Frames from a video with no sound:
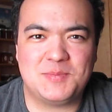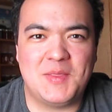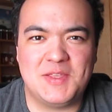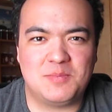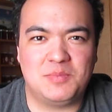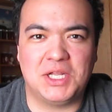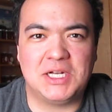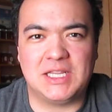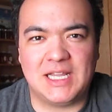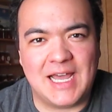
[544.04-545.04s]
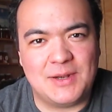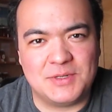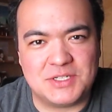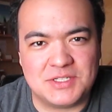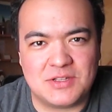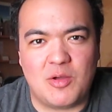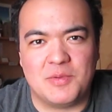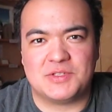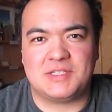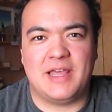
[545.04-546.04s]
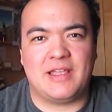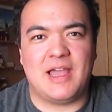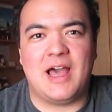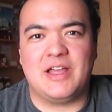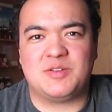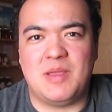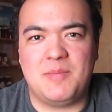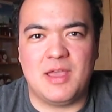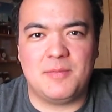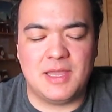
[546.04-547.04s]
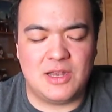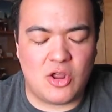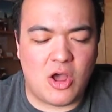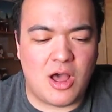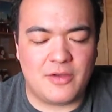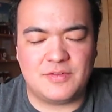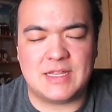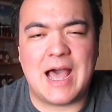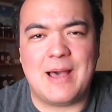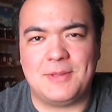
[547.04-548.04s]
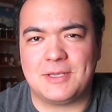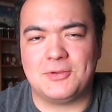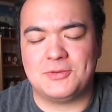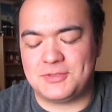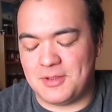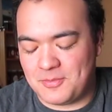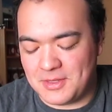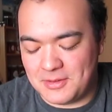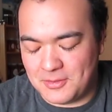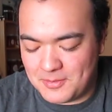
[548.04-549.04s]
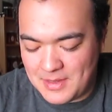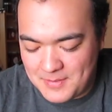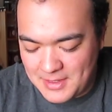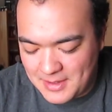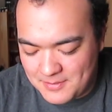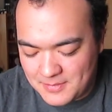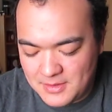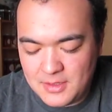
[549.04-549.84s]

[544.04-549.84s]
been this blood clot, which is almost like, gosh, maybe I'm getting off topic or something, or maybe I'm